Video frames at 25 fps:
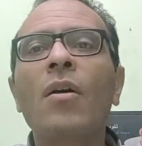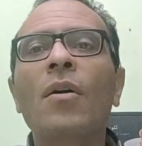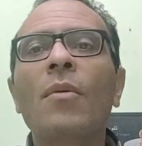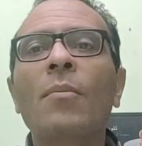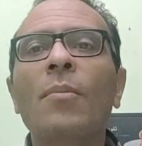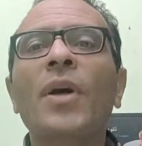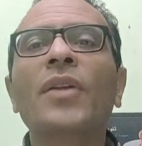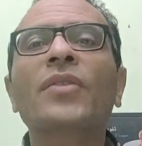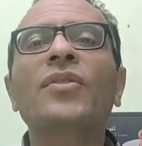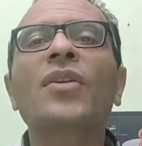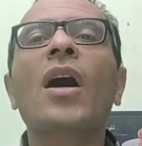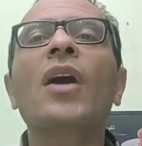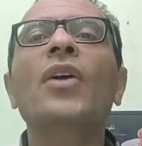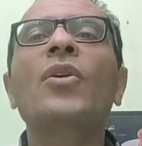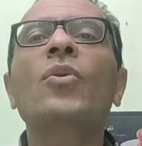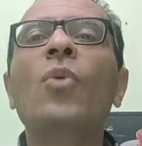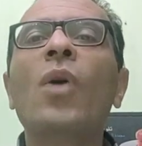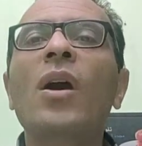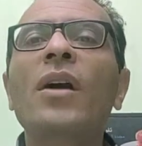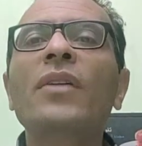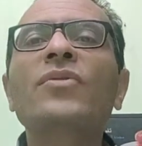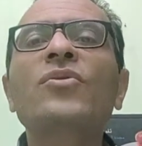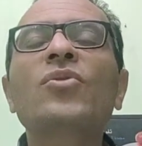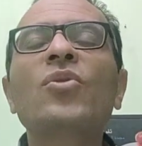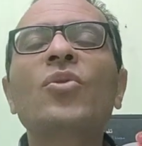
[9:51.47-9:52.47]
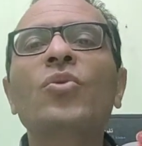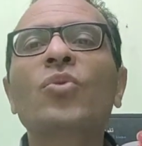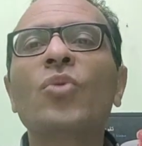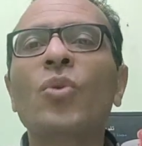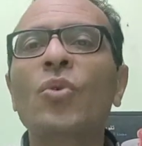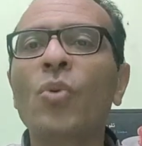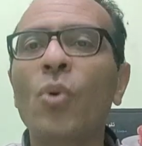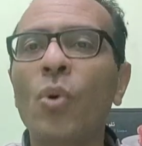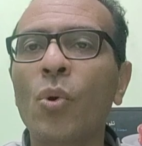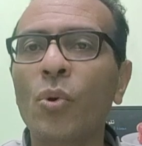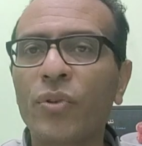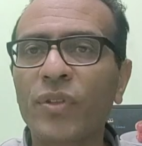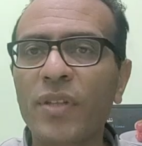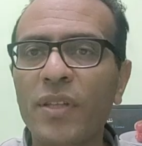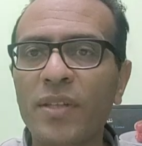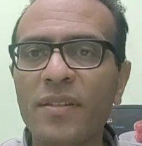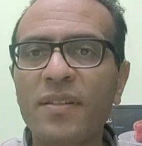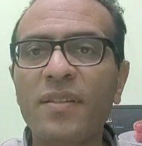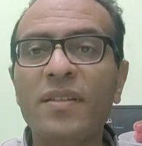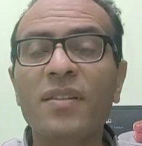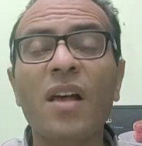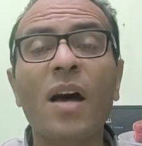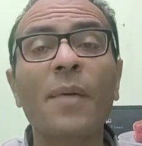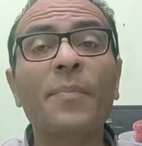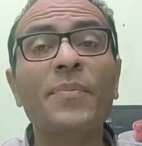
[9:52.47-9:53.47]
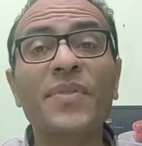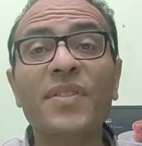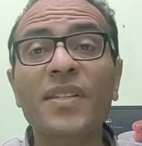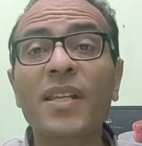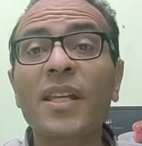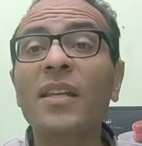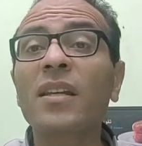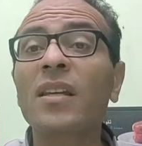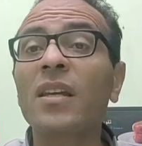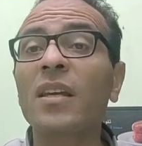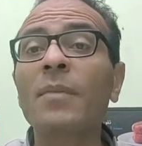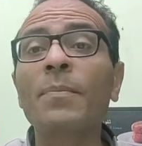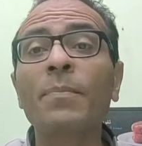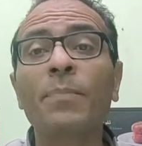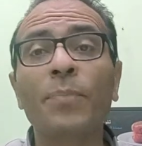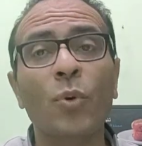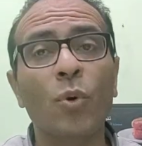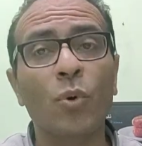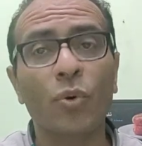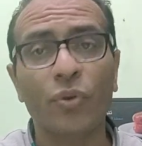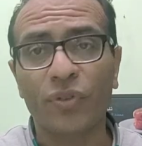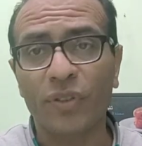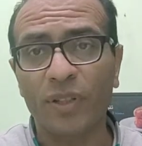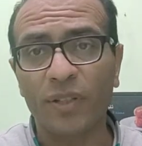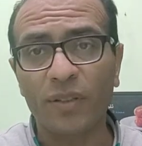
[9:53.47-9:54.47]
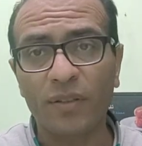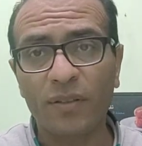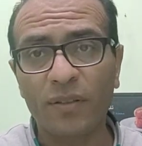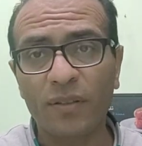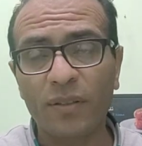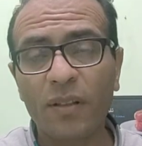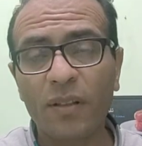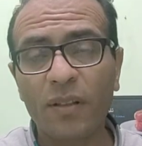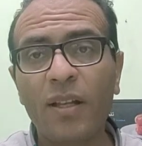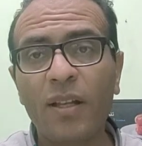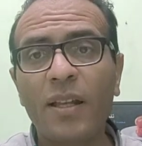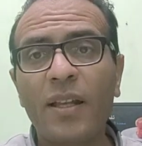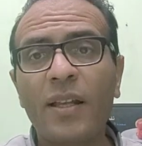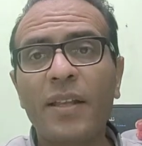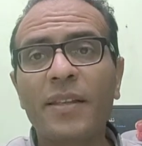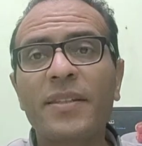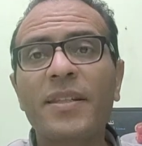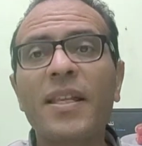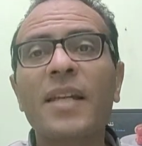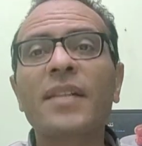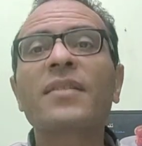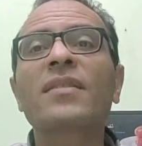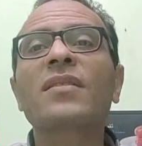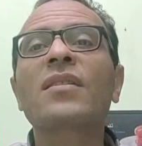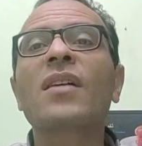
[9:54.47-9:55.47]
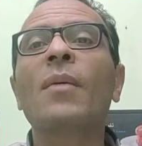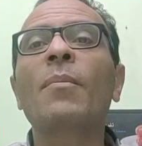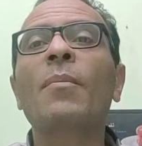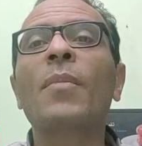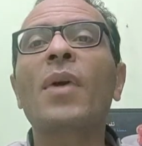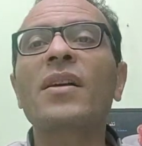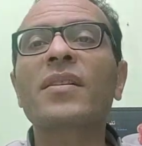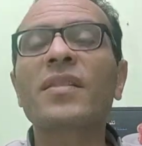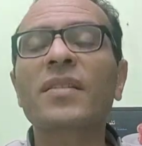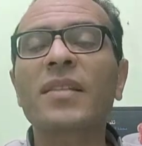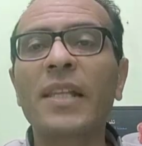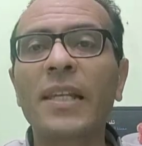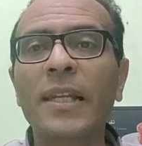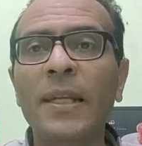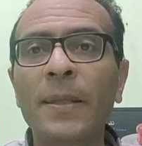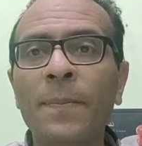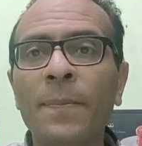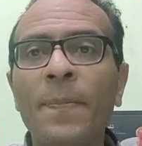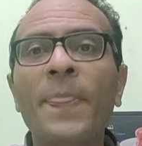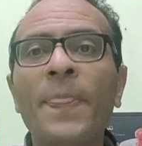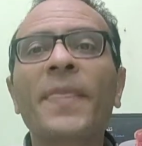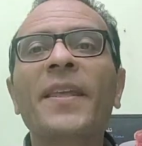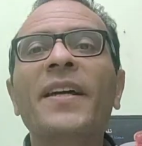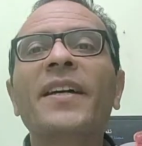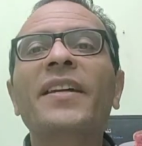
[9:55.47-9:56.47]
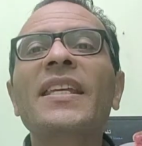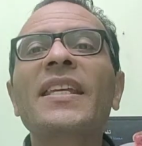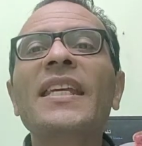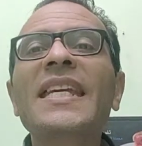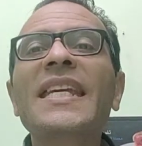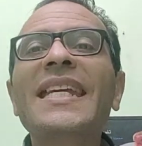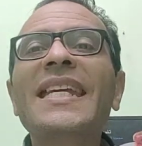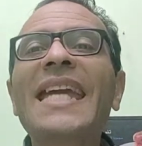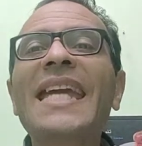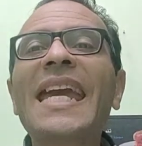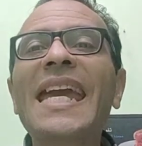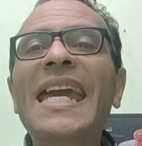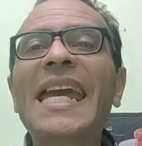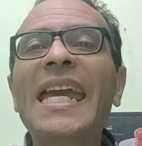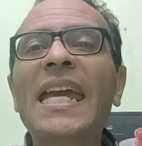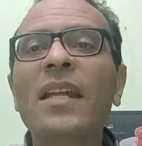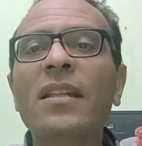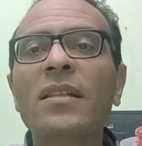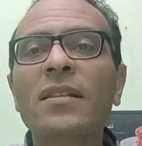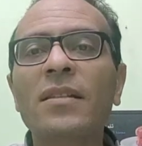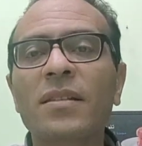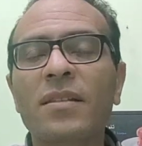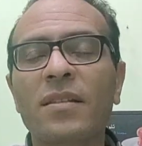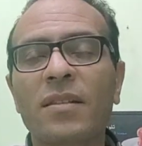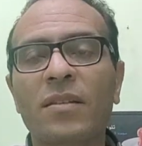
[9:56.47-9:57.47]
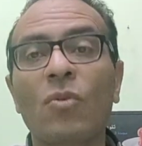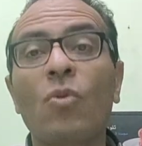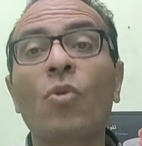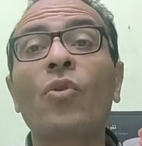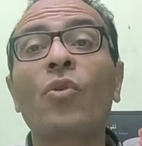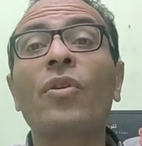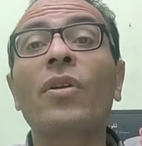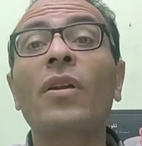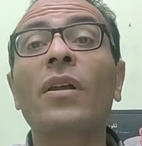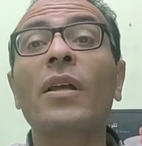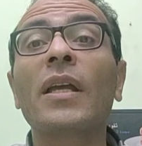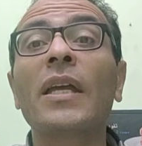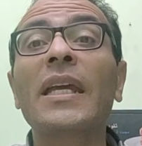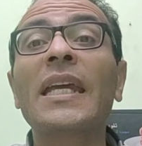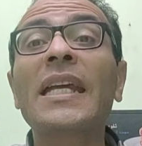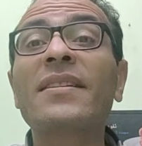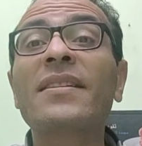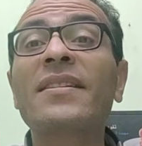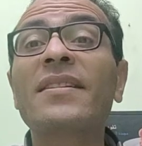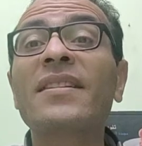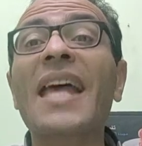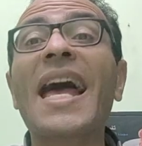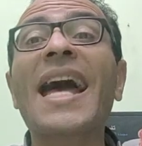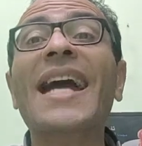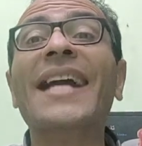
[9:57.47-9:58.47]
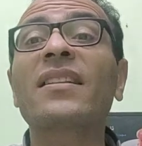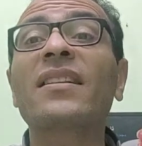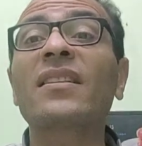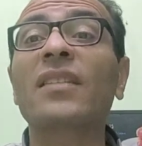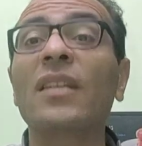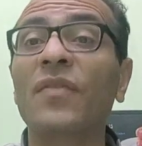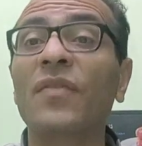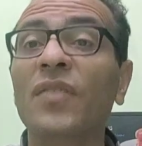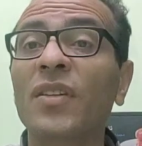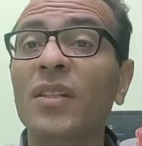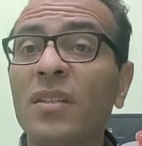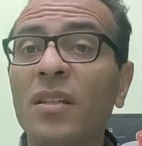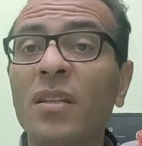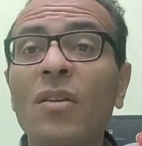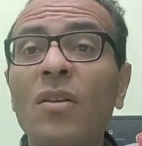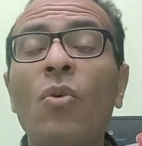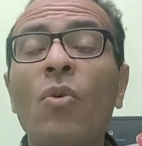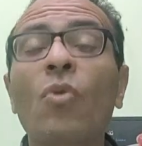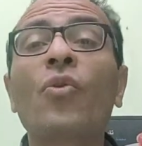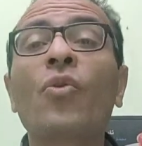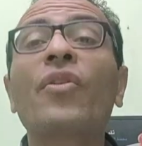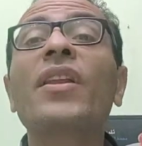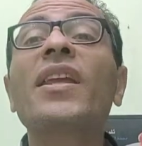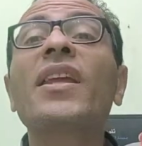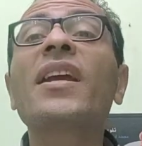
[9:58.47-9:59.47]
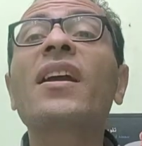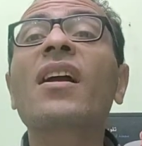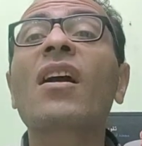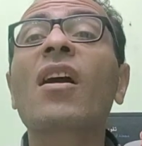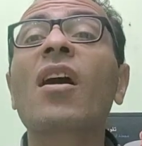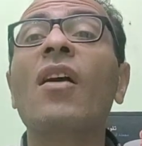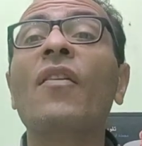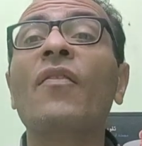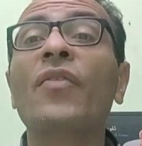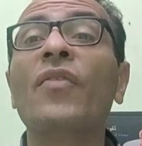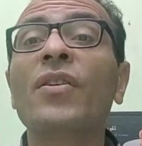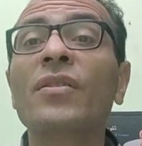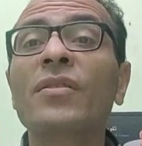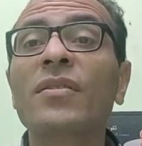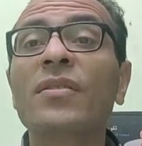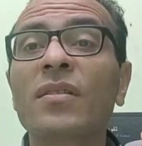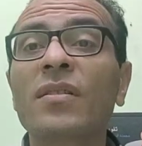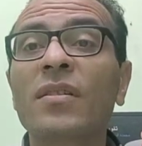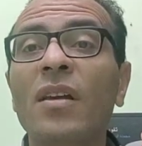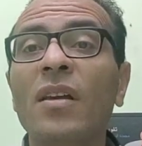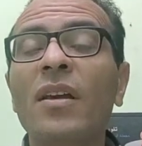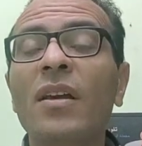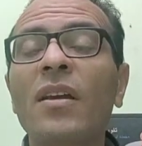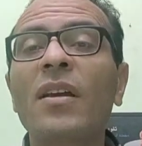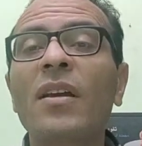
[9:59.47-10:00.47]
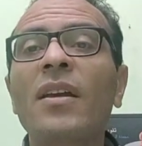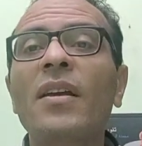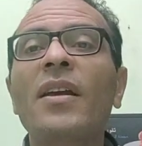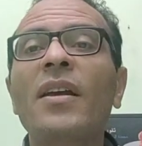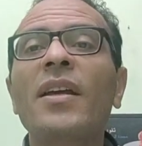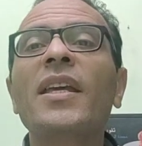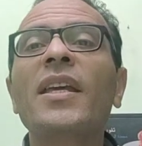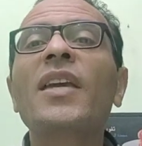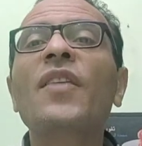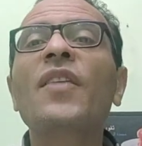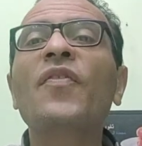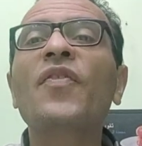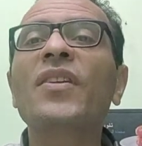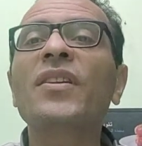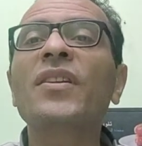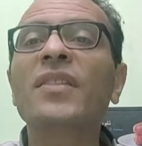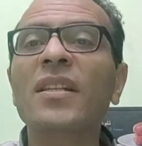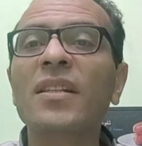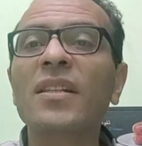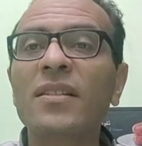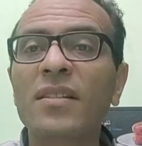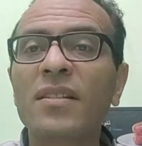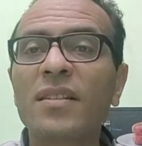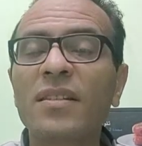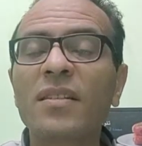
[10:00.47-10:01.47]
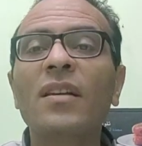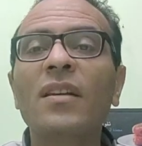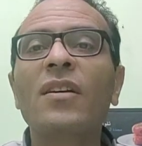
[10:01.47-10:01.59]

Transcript: But I want you to notice something important, that the muscle regains or its activity or recovers if it is